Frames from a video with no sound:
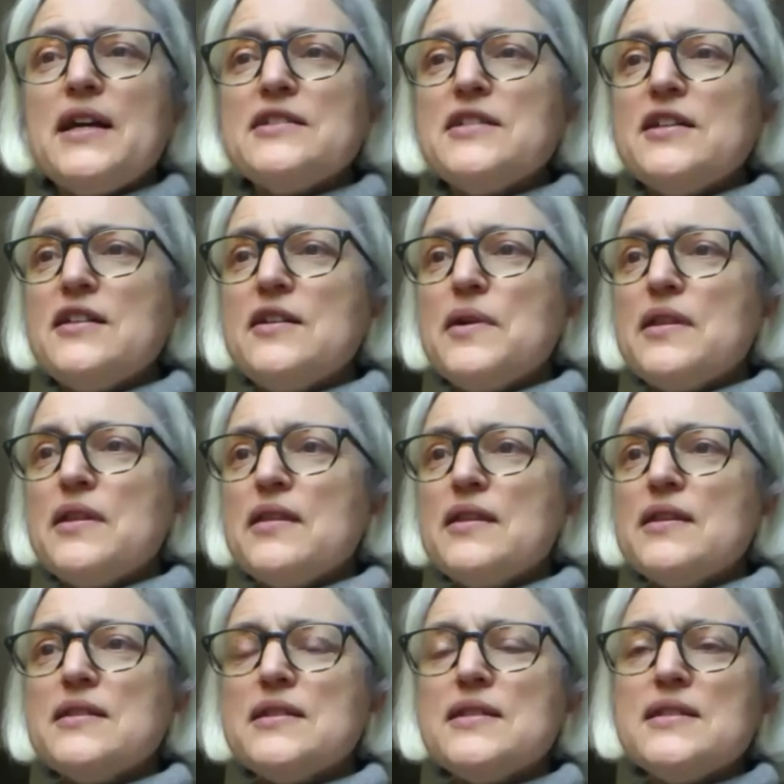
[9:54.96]
I don't know whether
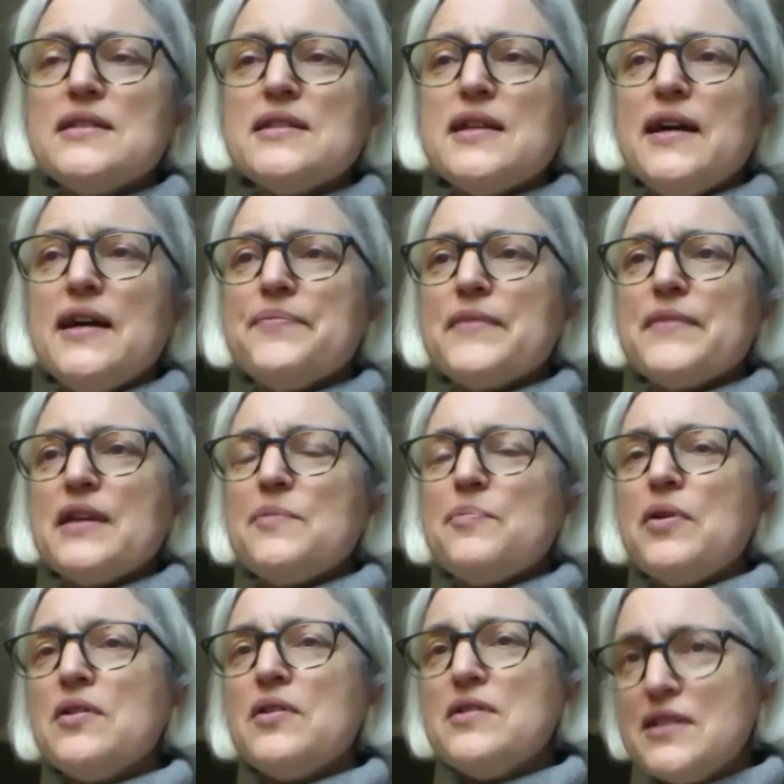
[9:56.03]
this is an
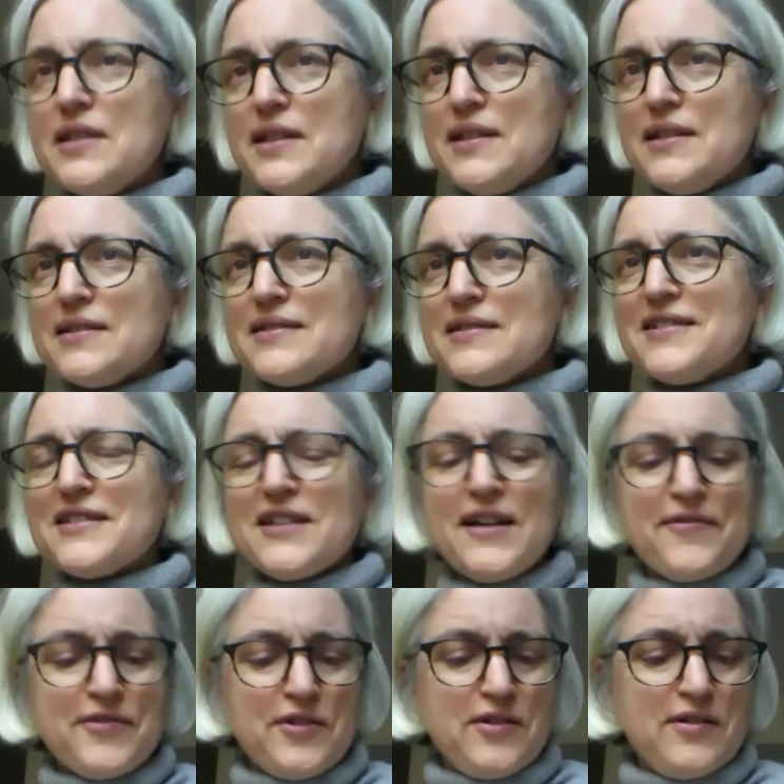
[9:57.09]
apologies because I
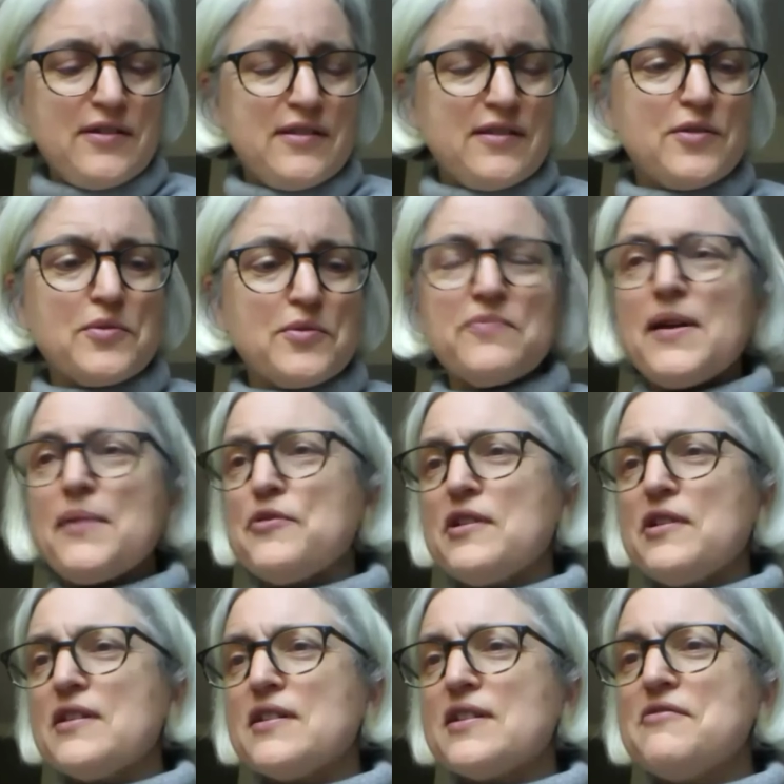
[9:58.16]
haven't got the sort of memory
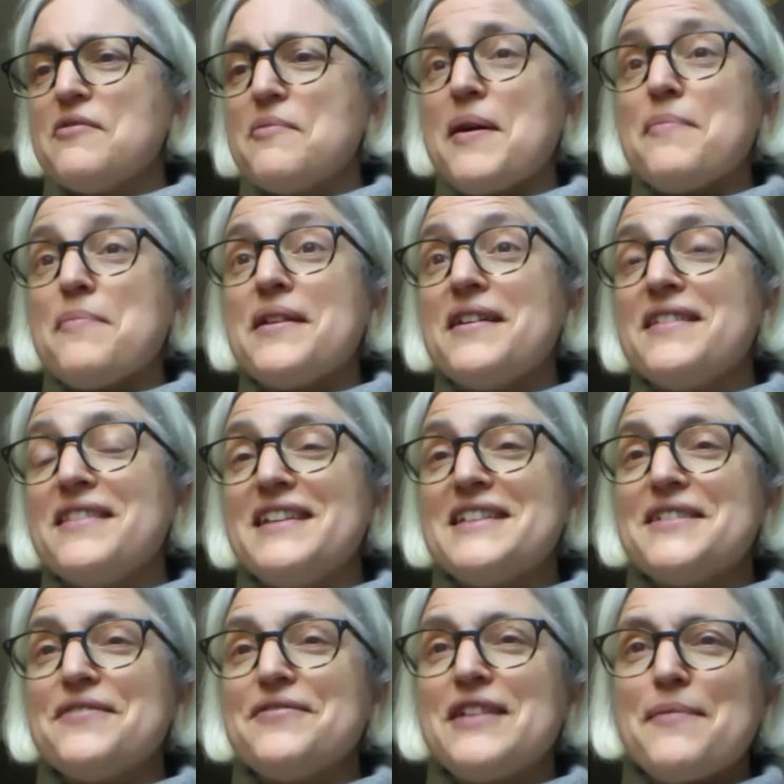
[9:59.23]
that can remember the
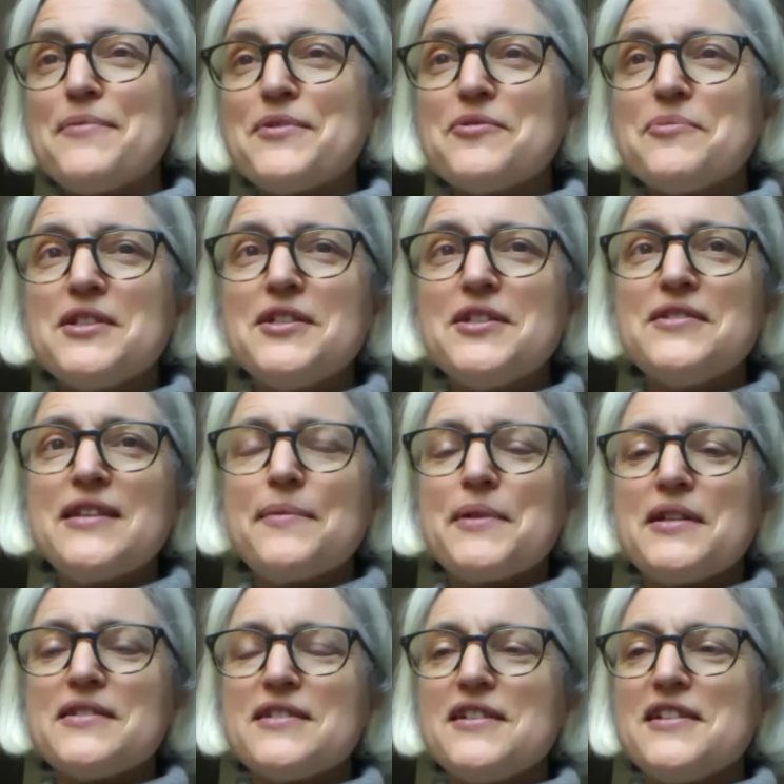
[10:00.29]
list of names from the two
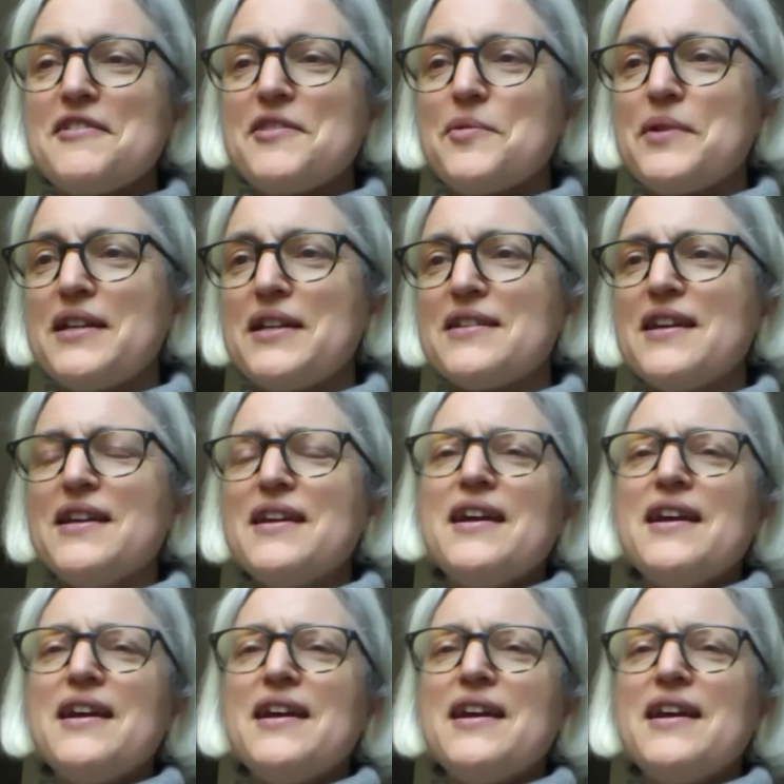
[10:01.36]
seminars earlier in the week.